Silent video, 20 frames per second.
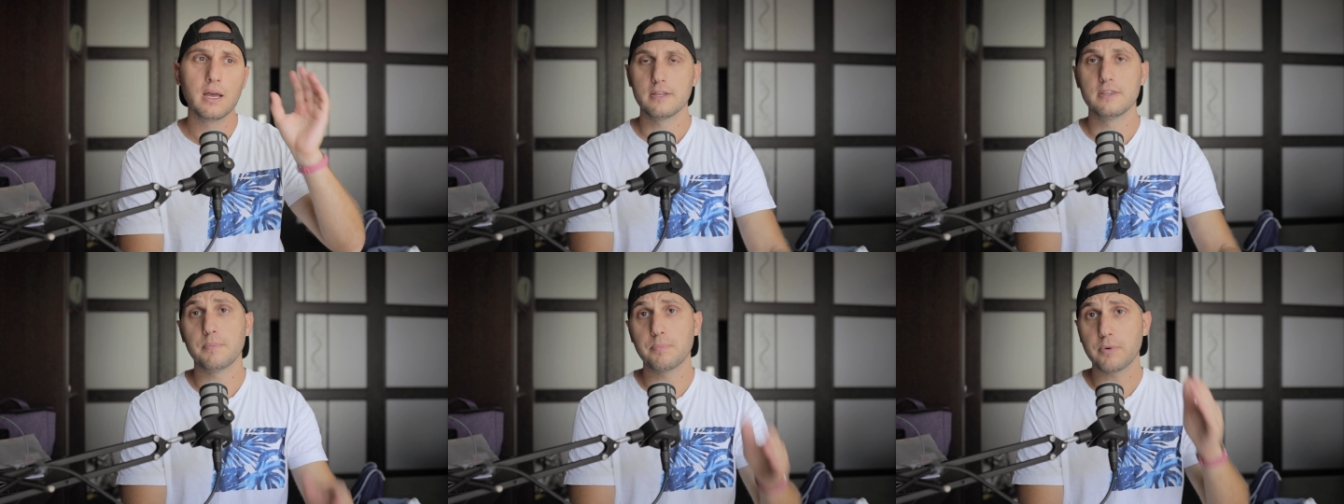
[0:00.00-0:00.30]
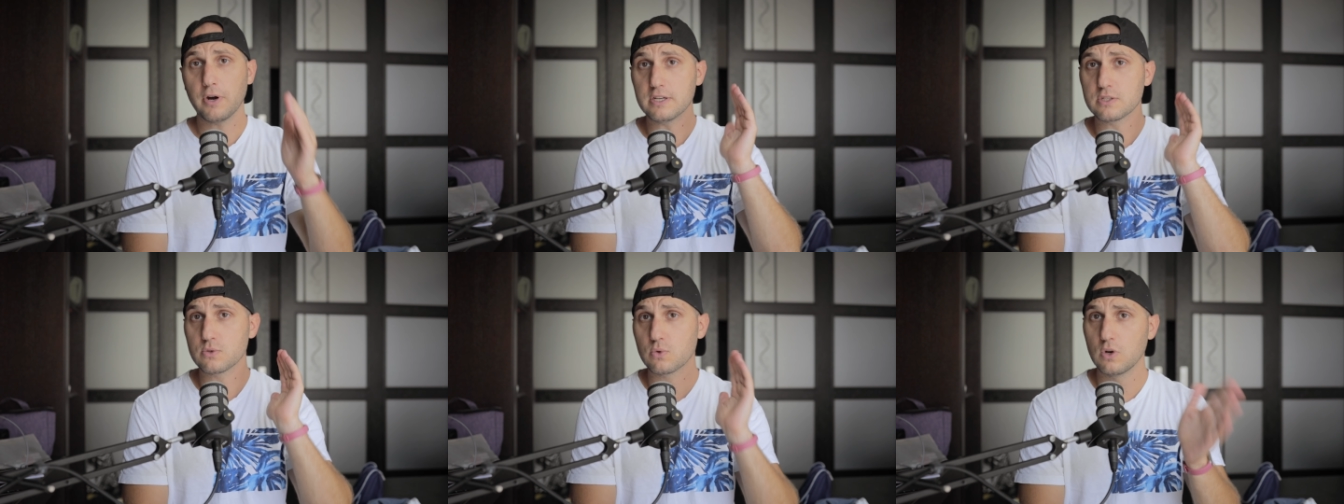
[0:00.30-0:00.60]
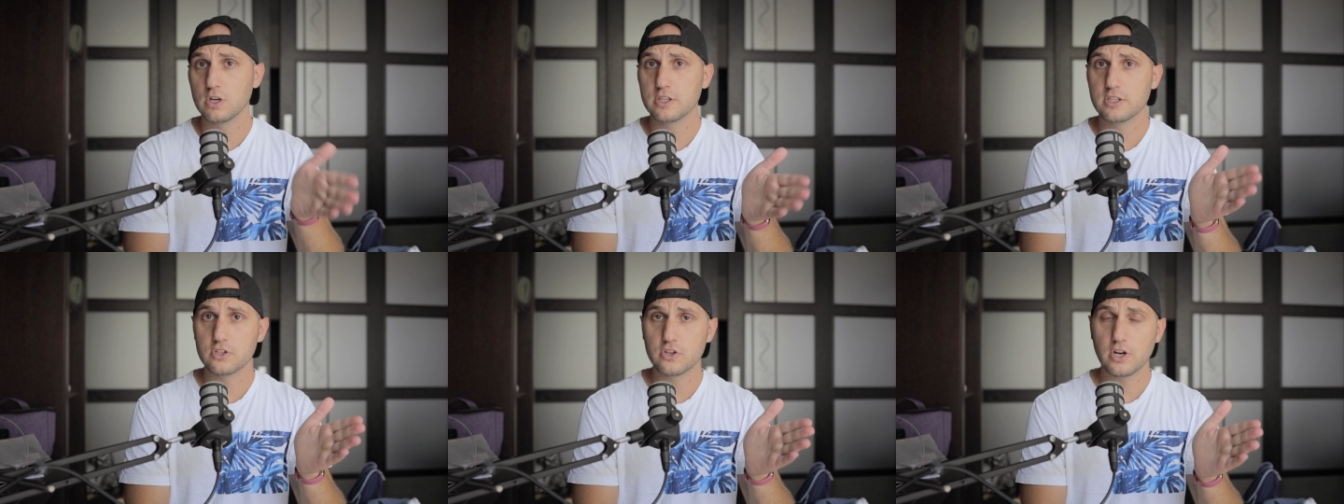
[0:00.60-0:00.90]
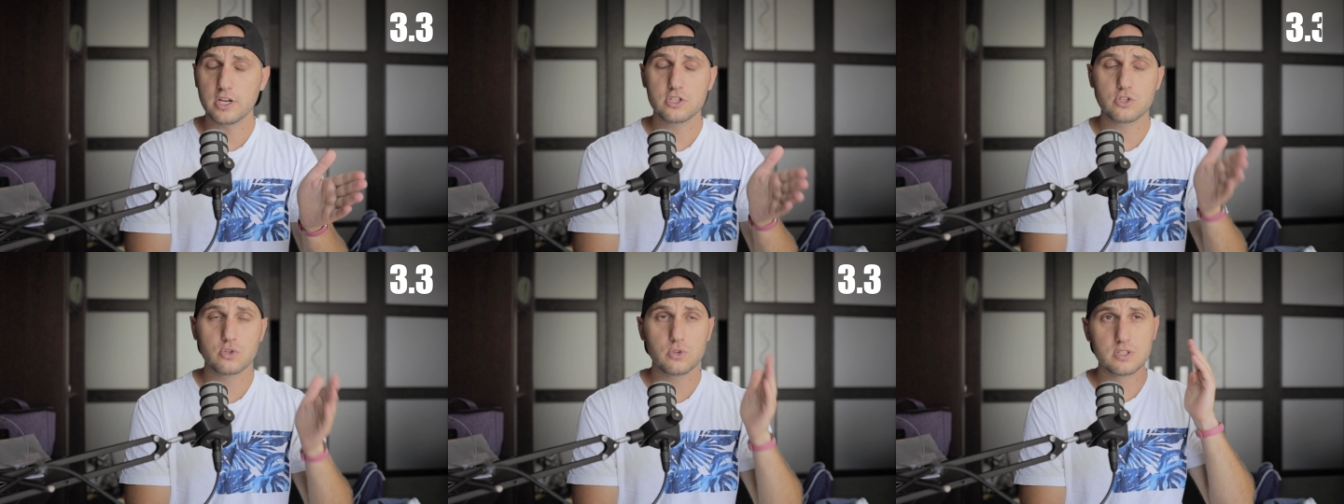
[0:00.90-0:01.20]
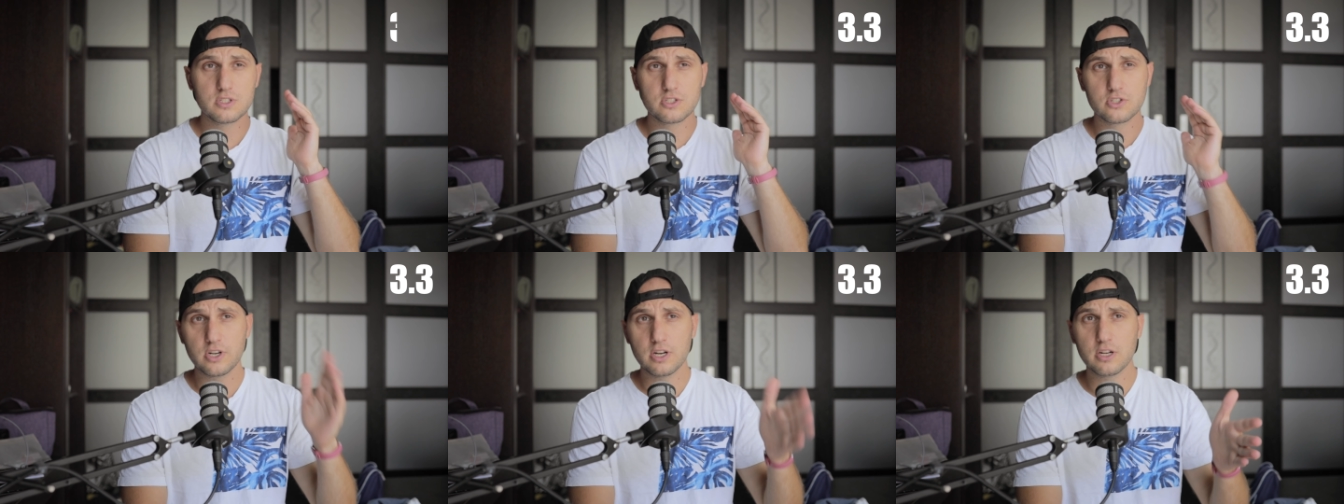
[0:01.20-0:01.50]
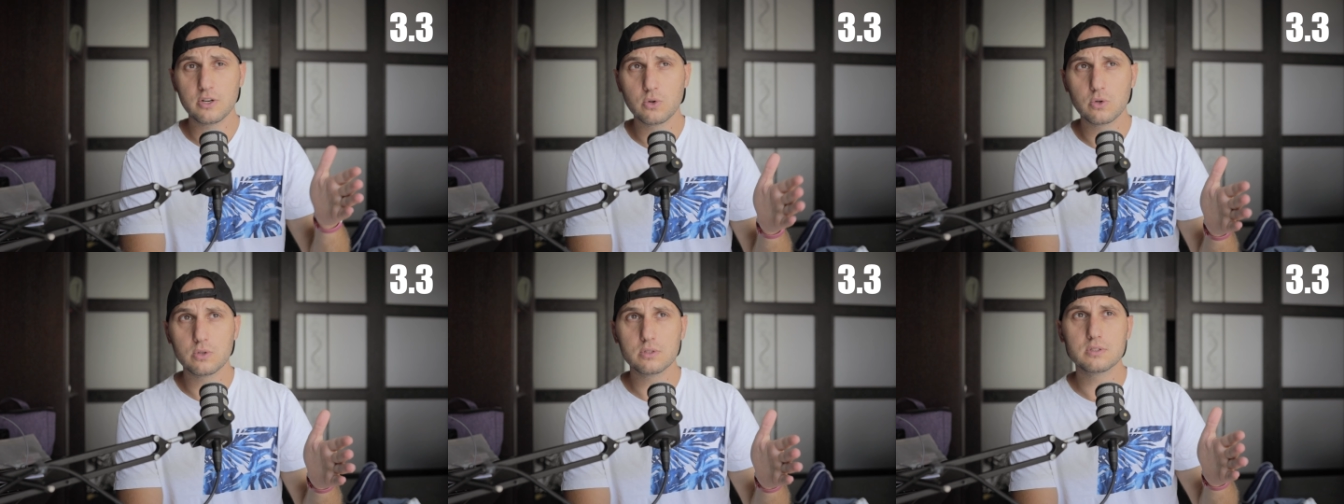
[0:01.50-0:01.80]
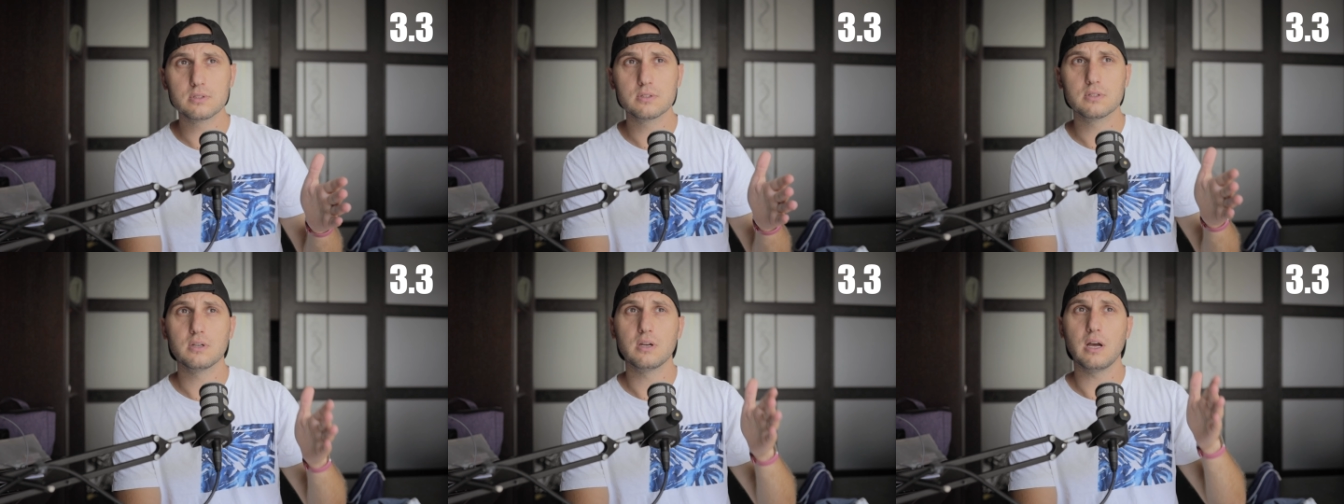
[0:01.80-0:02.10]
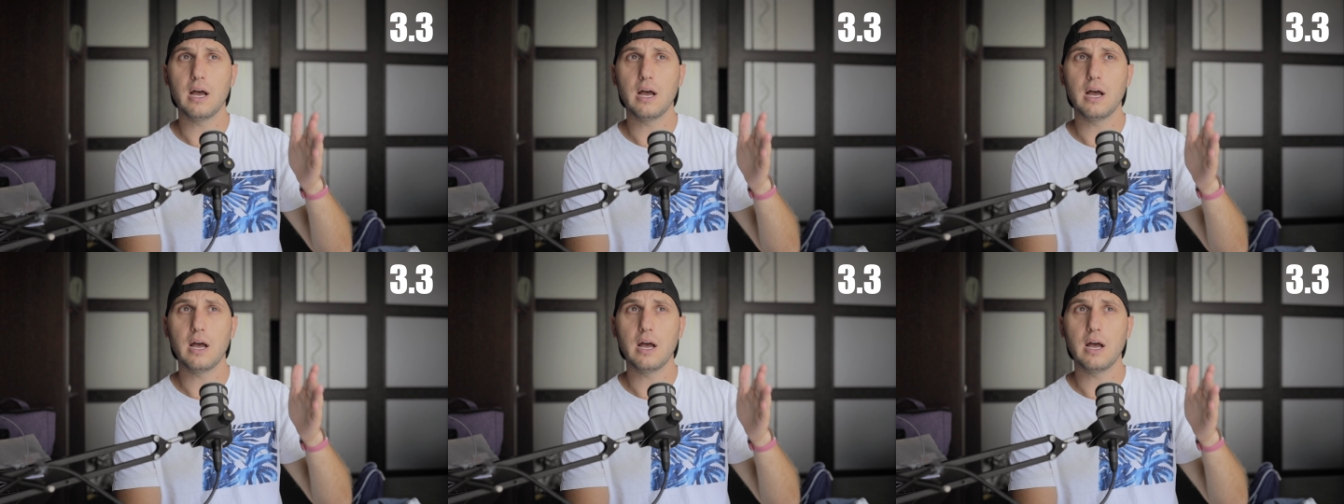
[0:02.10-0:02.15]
The price quality ratio is really good.